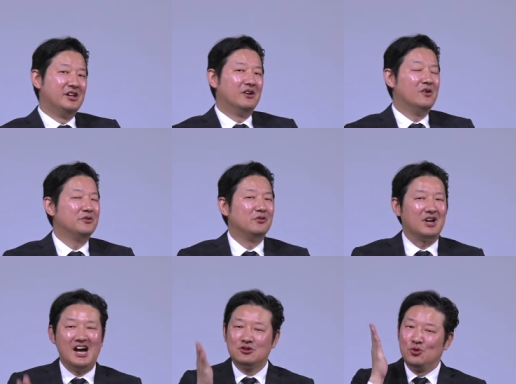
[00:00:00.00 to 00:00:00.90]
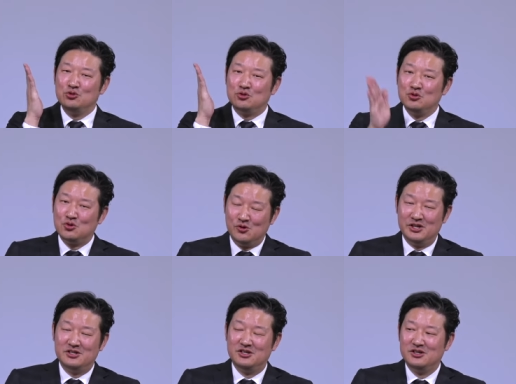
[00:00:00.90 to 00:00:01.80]
oh, so God told you to do
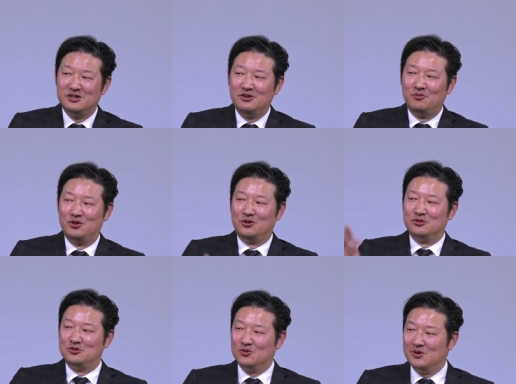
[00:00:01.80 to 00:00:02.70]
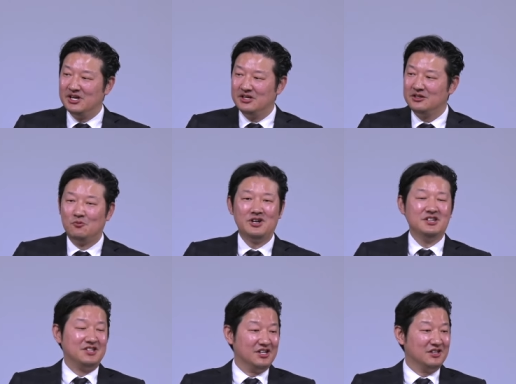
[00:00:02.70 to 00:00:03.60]
it, but you don't do it, then what
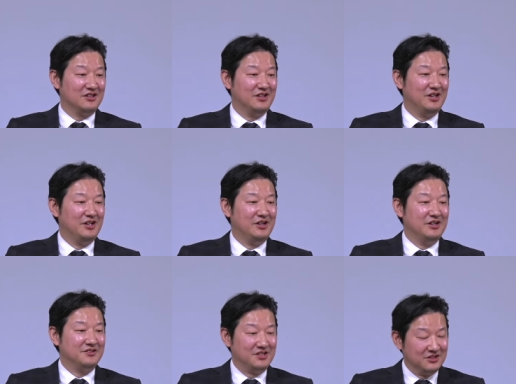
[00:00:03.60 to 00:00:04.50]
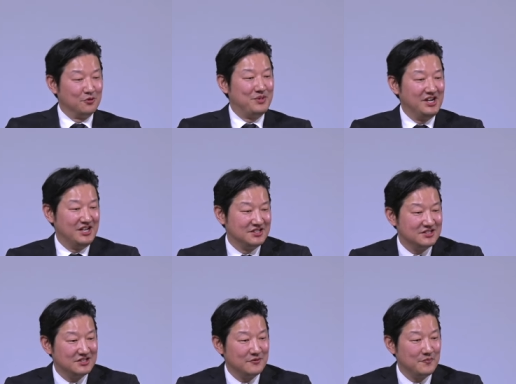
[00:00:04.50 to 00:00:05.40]
is it? It's
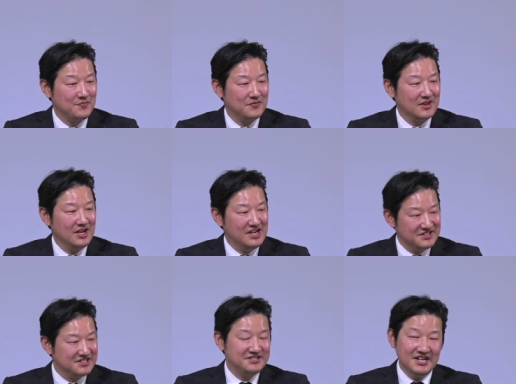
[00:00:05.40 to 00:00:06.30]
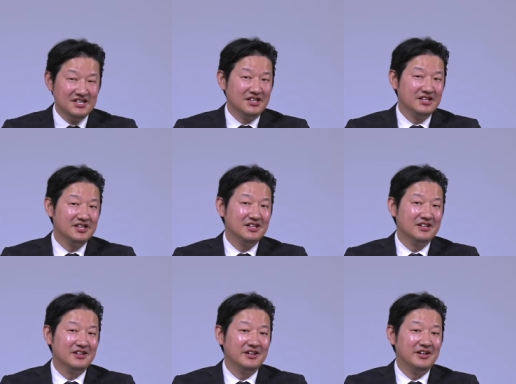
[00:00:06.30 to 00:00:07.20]
disobedience. Yes. And it's a sin.
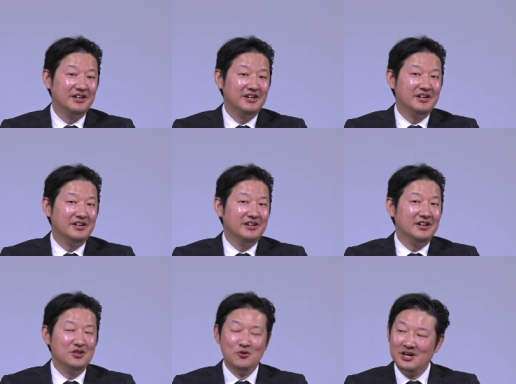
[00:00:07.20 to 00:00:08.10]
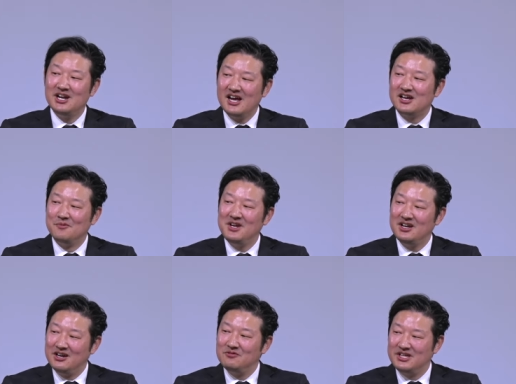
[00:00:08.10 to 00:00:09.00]
Amen. And you and I commit
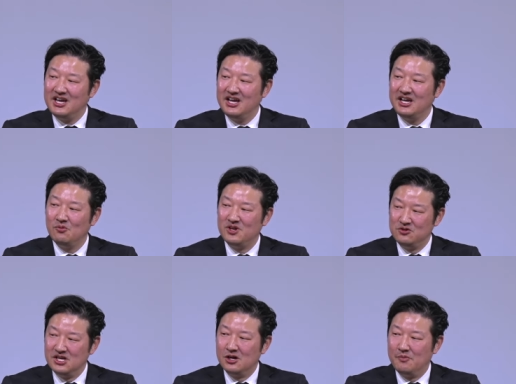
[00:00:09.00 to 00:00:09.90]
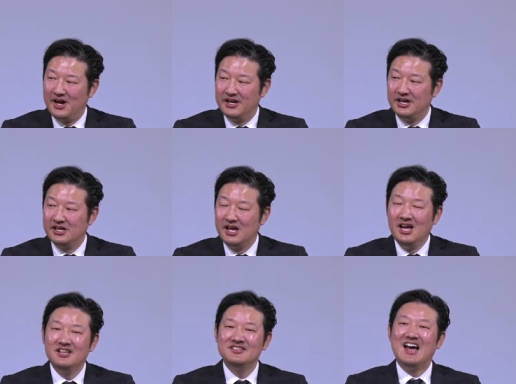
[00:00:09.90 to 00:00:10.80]
it every day Amen. when you think about it.
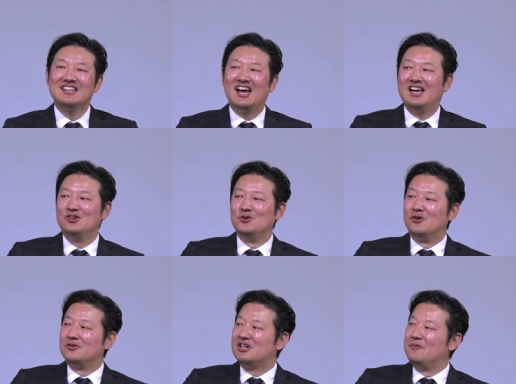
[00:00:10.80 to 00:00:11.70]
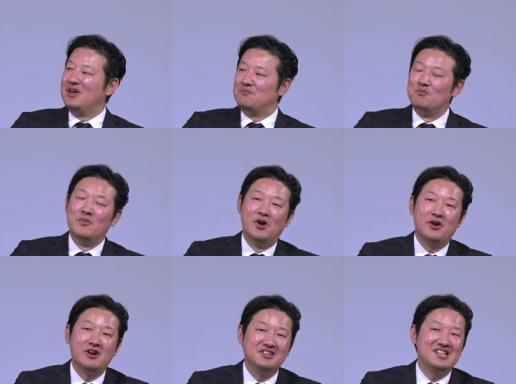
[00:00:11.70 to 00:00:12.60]
It's not that you don't commit
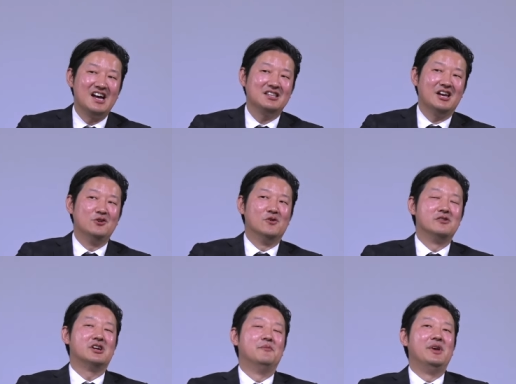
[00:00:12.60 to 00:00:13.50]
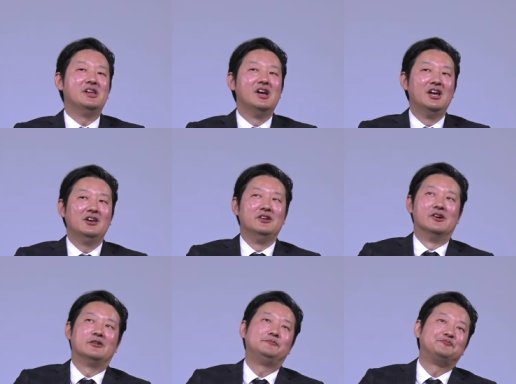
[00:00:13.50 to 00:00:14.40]
murder. It's not that you don't commit, you
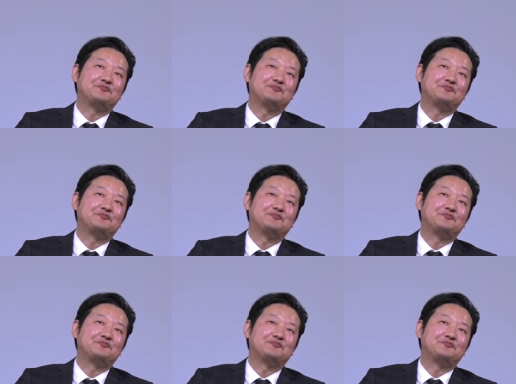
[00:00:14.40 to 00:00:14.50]
know,